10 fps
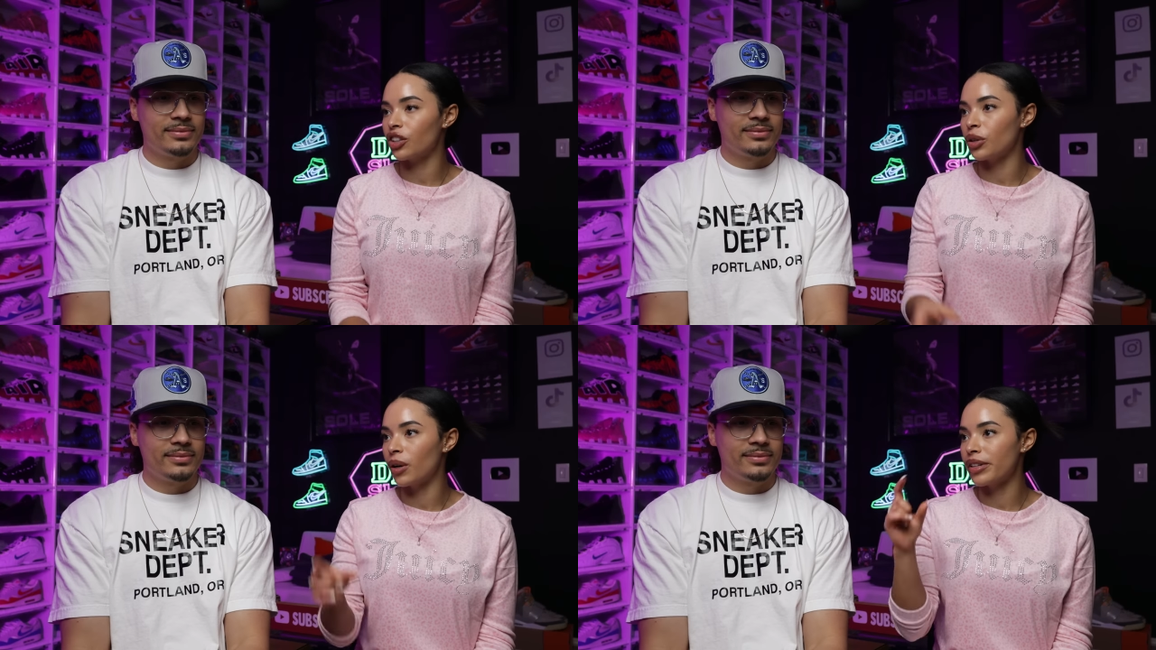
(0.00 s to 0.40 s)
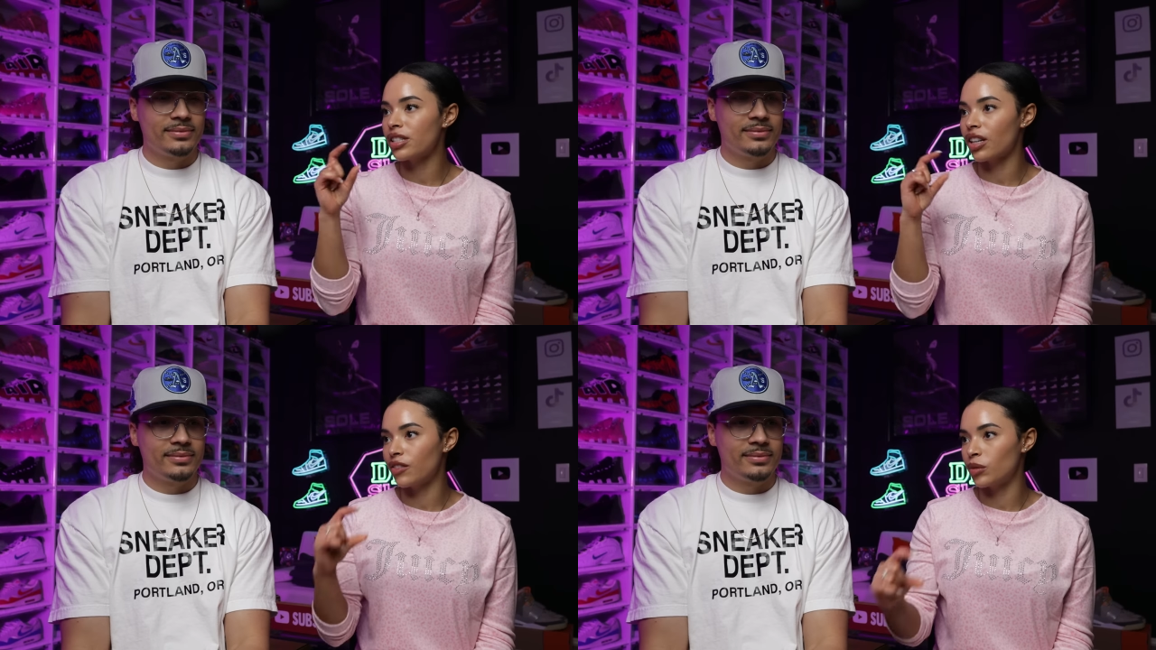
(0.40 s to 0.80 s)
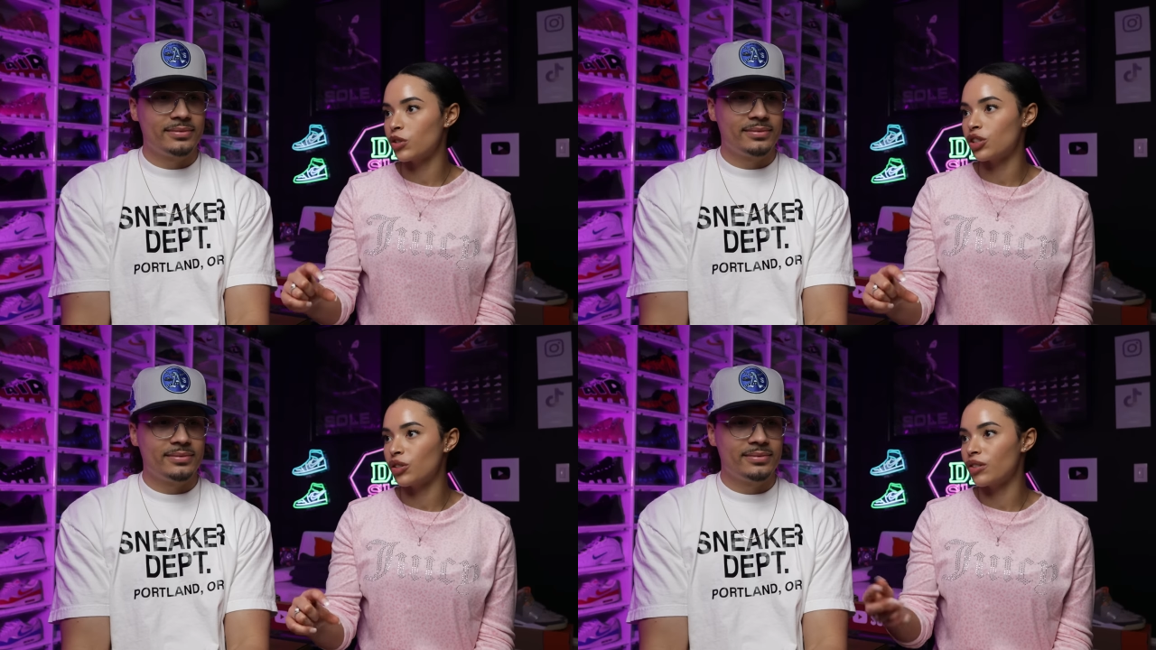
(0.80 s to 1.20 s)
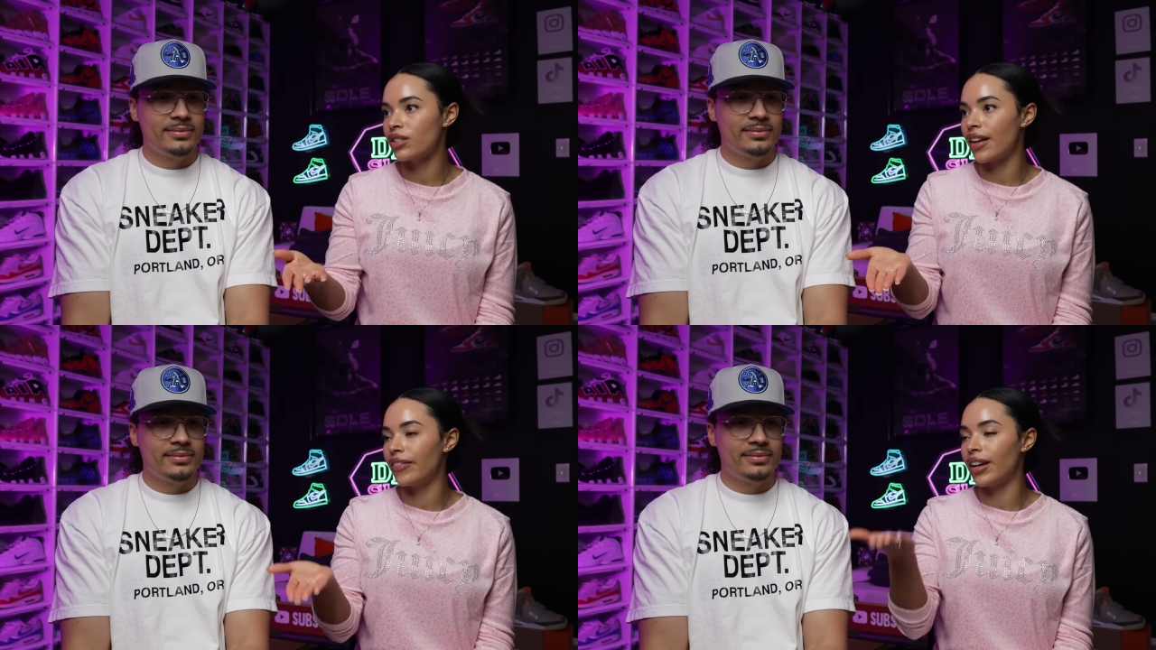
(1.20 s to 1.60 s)
Speaker 1: You always start from
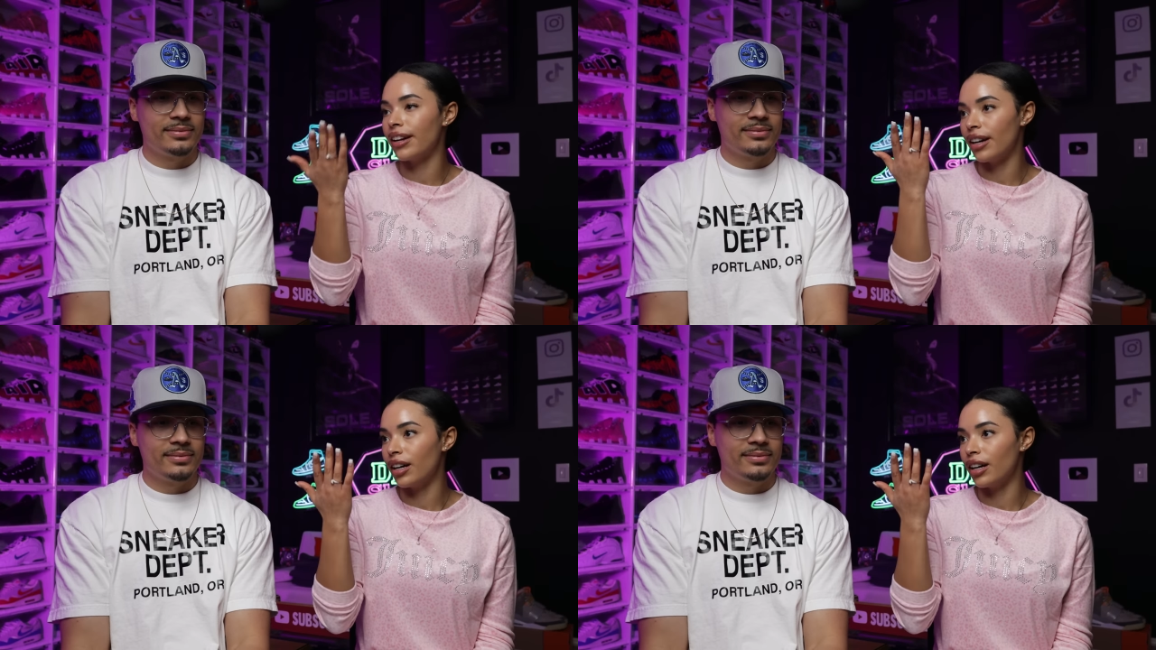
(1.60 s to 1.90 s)
shoes and then